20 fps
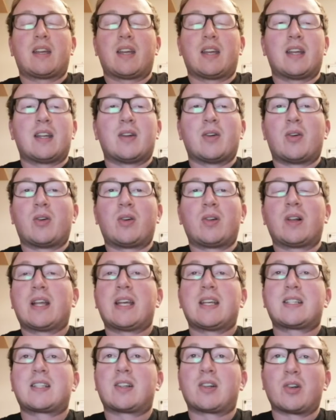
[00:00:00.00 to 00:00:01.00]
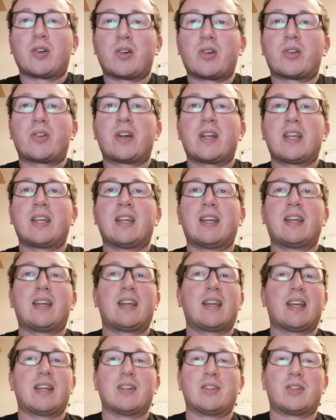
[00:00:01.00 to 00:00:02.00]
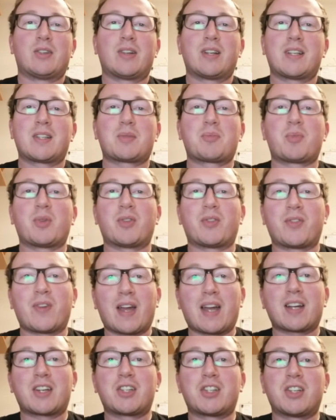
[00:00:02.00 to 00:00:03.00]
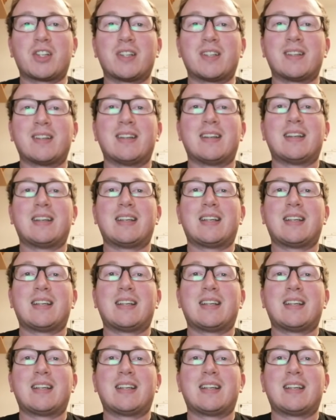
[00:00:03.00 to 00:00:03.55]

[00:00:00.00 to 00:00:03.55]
In all his glory, in all his perfection,